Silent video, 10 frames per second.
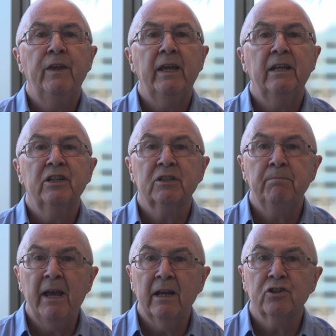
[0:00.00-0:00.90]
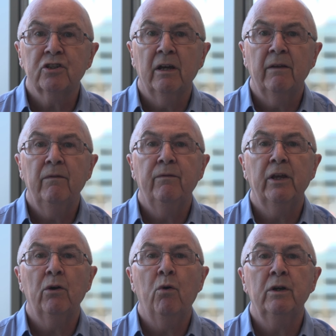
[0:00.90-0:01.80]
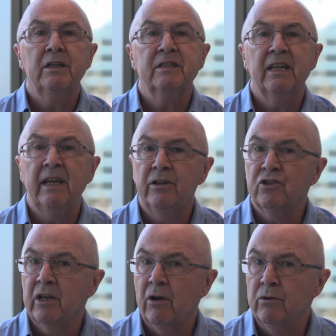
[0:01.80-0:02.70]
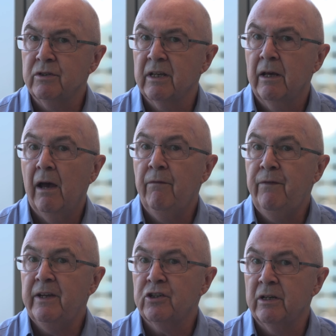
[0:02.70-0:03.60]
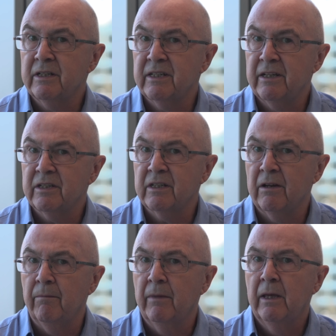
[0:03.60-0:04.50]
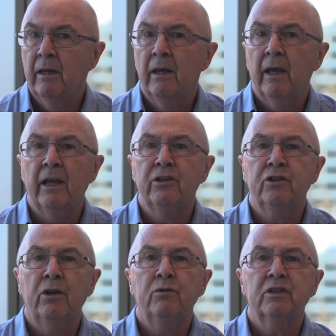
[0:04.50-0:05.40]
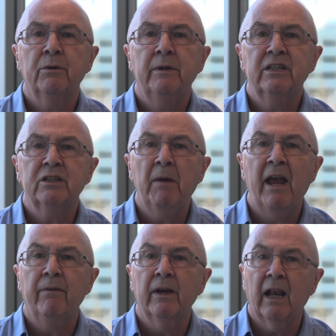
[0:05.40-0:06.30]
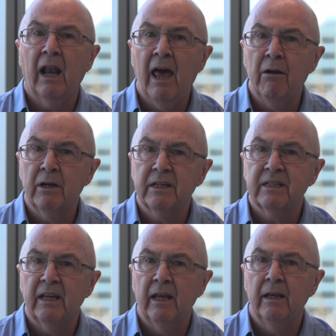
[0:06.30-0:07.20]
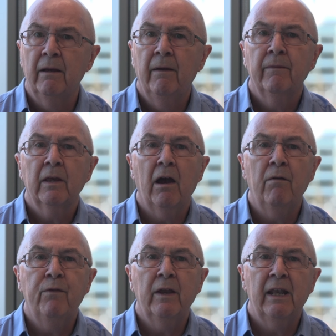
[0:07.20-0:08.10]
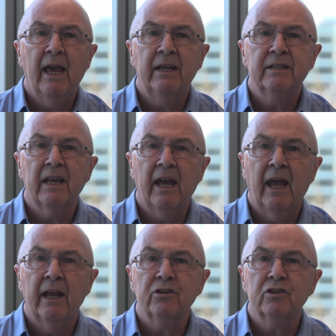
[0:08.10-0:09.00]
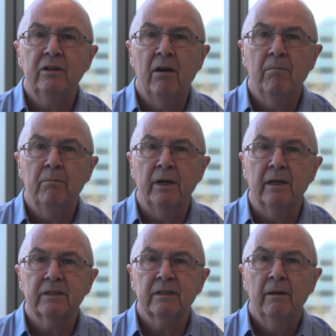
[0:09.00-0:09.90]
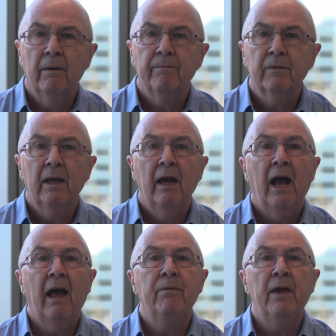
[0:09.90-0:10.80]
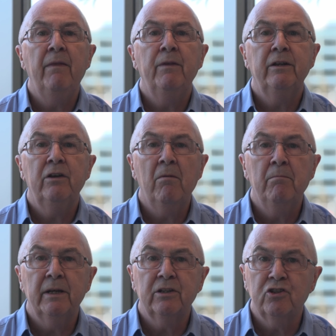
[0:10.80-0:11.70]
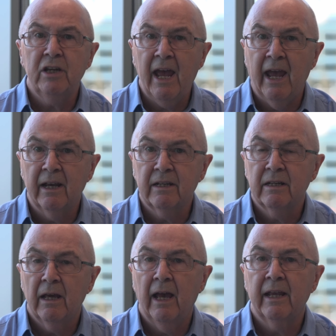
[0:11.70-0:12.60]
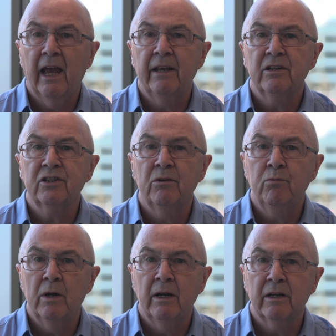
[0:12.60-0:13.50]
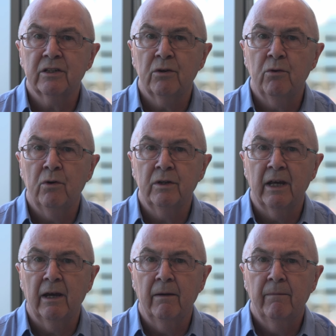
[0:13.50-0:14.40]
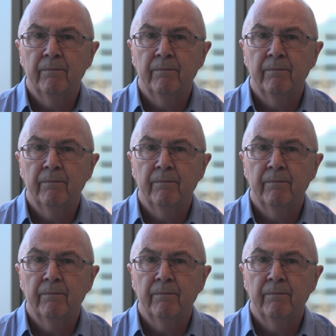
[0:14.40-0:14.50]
the inspection, the auditee shows a vision system is used to inspect the clarity of the laser etched numbers, and then the number checked against the works order.